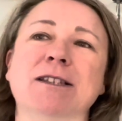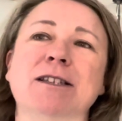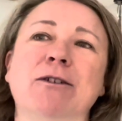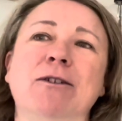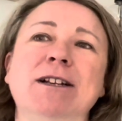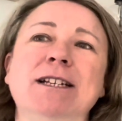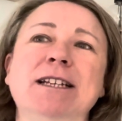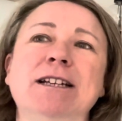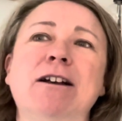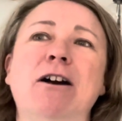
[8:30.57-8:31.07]
So
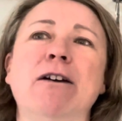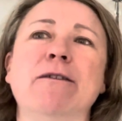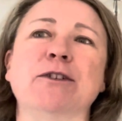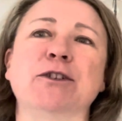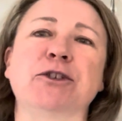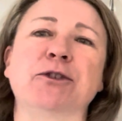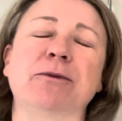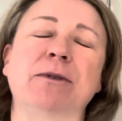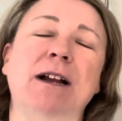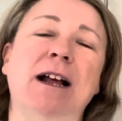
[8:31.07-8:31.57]
I did over
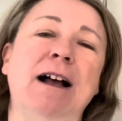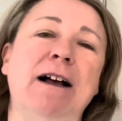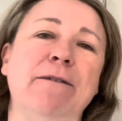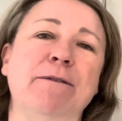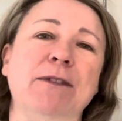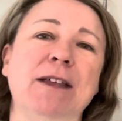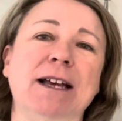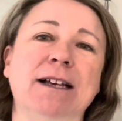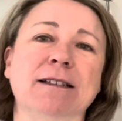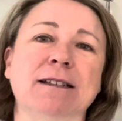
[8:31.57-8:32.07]

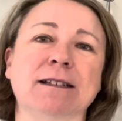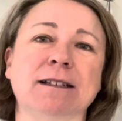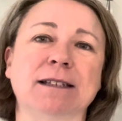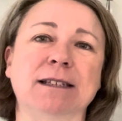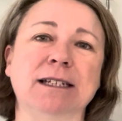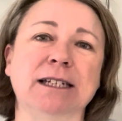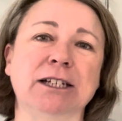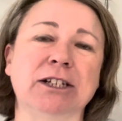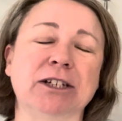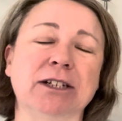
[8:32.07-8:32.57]
2,500
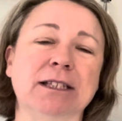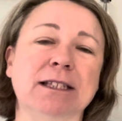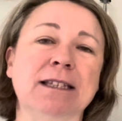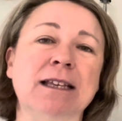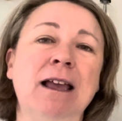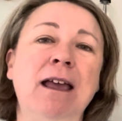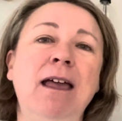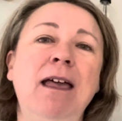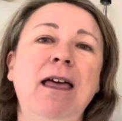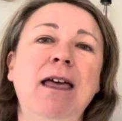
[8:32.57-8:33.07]
stitches
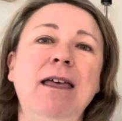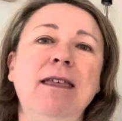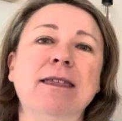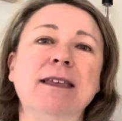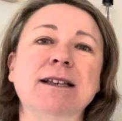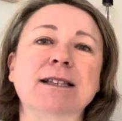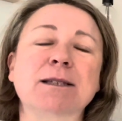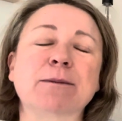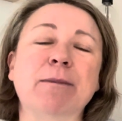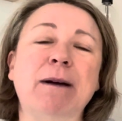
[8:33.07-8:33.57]

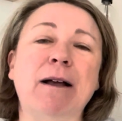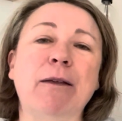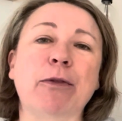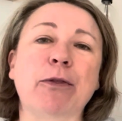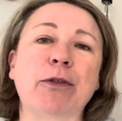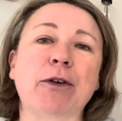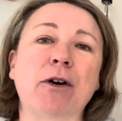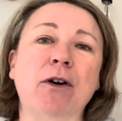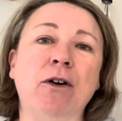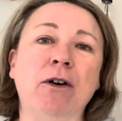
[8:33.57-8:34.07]
this
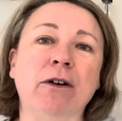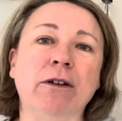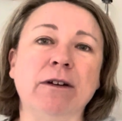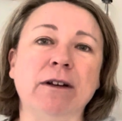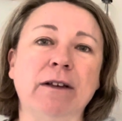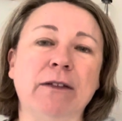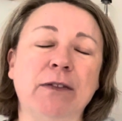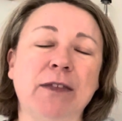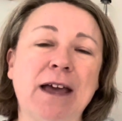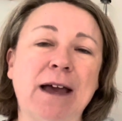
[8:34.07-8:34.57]
month
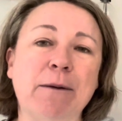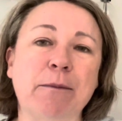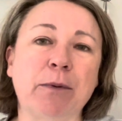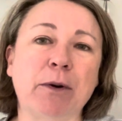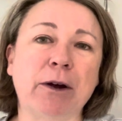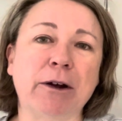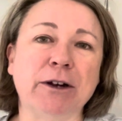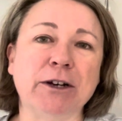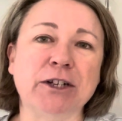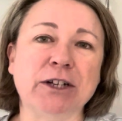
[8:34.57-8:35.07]
on that
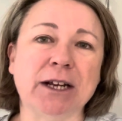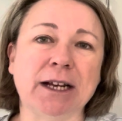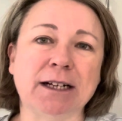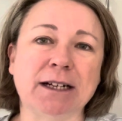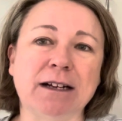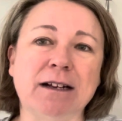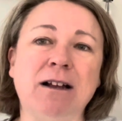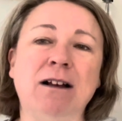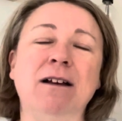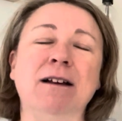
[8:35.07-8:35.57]
project,
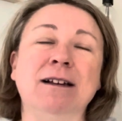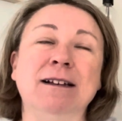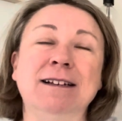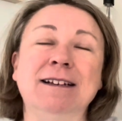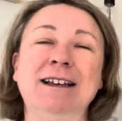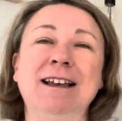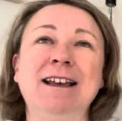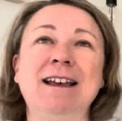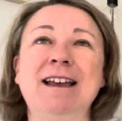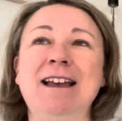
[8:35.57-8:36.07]
and
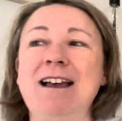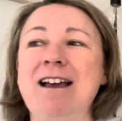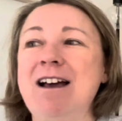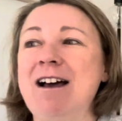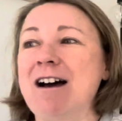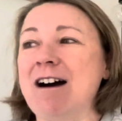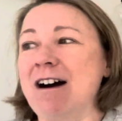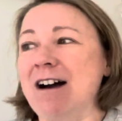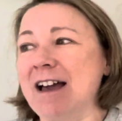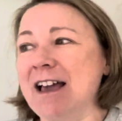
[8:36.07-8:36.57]

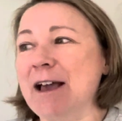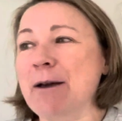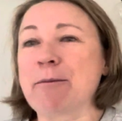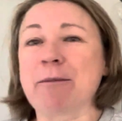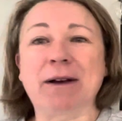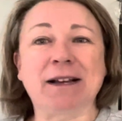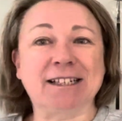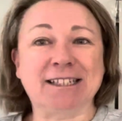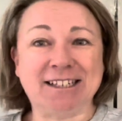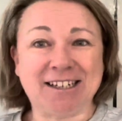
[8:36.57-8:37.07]
I am
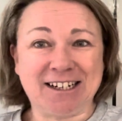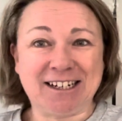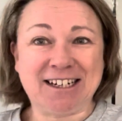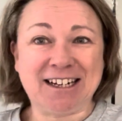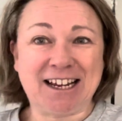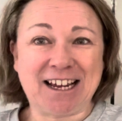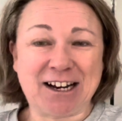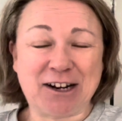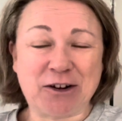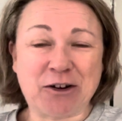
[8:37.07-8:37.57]
busting to
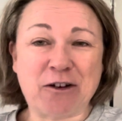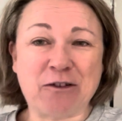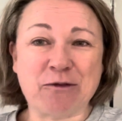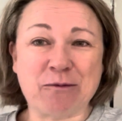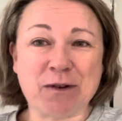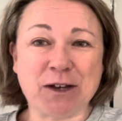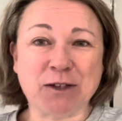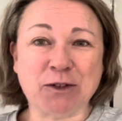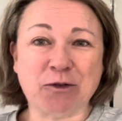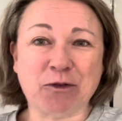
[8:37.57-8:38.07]
get it off
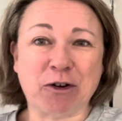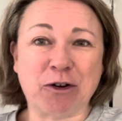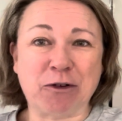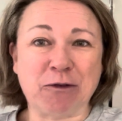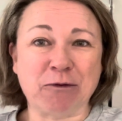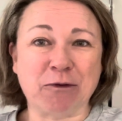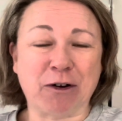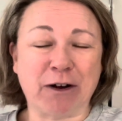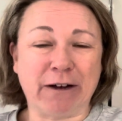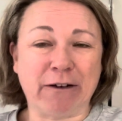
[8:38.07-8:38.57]
my
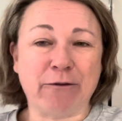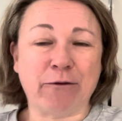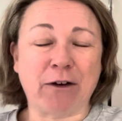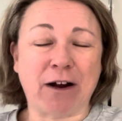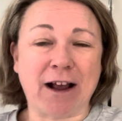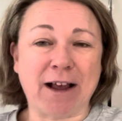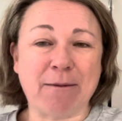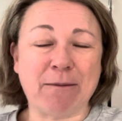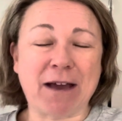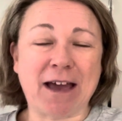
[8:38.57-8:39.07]
scroll
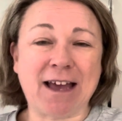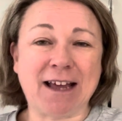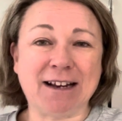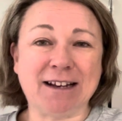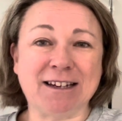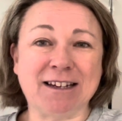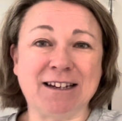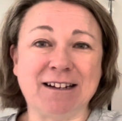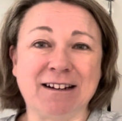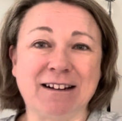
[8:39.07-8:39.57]
frame
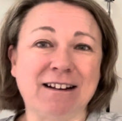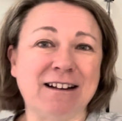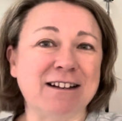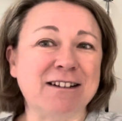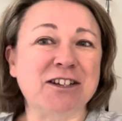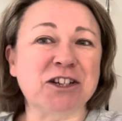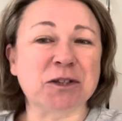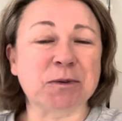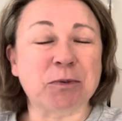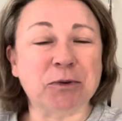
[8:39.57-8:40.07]
and
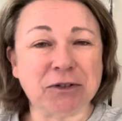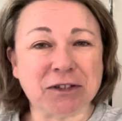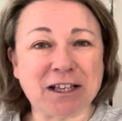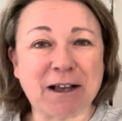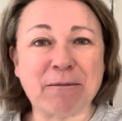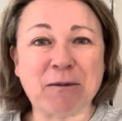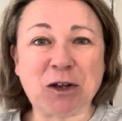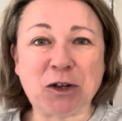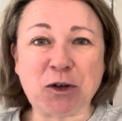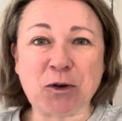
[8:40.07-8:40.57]
just put
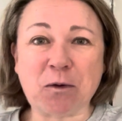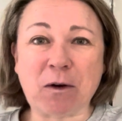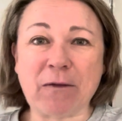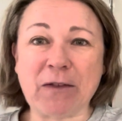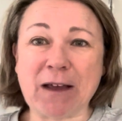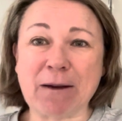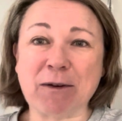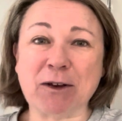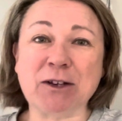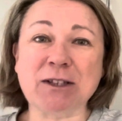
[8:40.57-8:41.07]
something new on
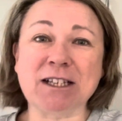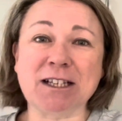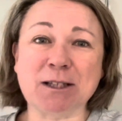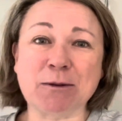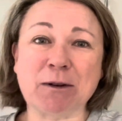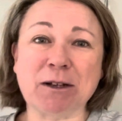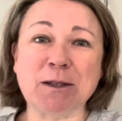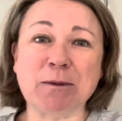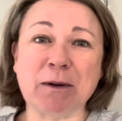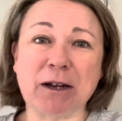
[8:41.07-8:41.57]
there, because this
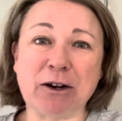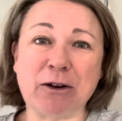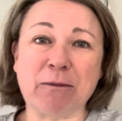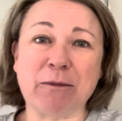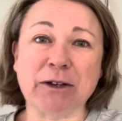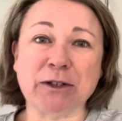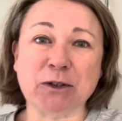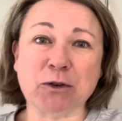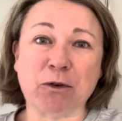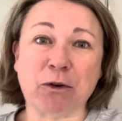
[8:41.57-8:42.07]
one's been on
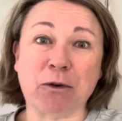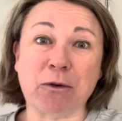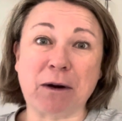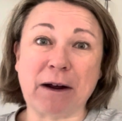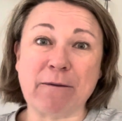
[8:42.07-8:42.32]
my scroll